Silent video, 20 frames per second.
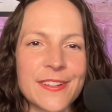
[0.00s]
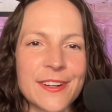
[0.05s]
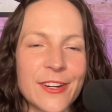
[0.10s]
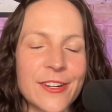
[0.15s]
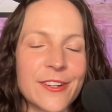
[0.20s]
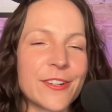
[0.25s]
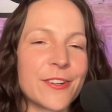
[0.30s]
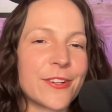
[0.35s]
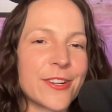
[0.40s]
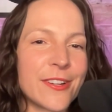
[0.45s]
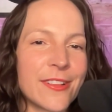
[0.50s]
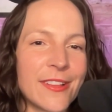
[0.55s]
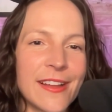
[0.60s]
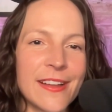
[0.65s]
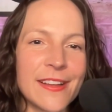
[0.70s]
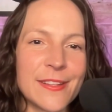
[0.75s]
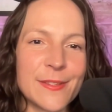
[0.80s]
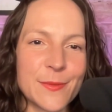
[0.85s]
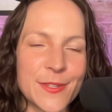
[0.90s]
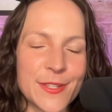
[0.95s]
or your
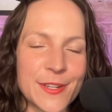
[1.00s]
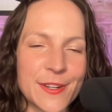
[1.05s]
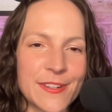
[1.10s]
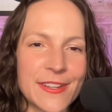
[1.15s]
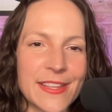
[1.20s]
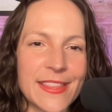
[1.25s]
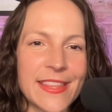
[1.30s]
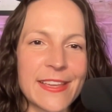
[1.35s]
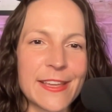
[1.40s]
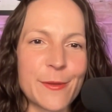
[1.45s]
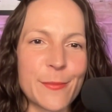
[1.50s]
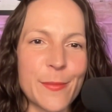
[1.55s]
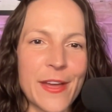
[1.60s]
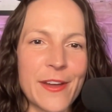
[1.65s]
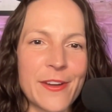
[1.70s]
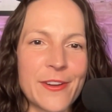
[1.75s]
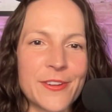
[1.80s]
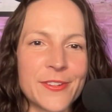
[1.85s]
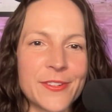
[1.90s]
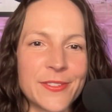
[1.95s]
clients will start to think
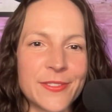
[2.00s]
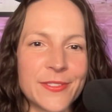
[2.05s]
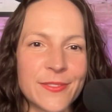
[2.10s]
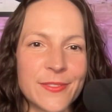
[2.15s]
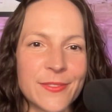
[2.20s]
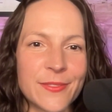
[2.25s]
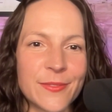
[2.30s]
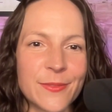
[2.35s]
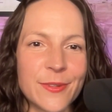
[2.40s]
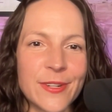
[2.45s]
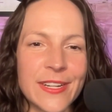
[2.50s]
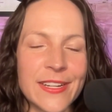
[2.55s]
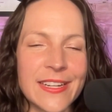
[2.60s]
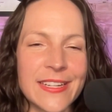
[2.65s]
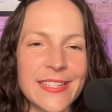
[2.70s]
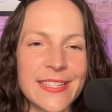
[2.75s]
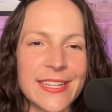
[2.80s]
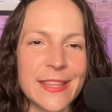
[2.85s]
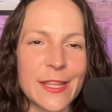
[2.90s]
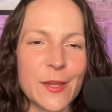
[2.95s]
about what it
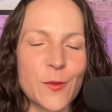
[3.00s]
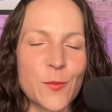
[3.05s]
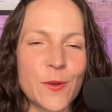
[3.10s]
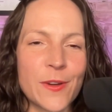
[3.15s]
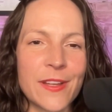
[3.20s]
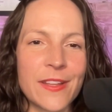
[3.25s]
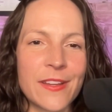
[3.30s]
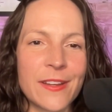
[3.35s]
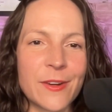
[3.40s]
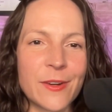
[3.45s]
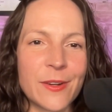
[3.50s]
is that they want,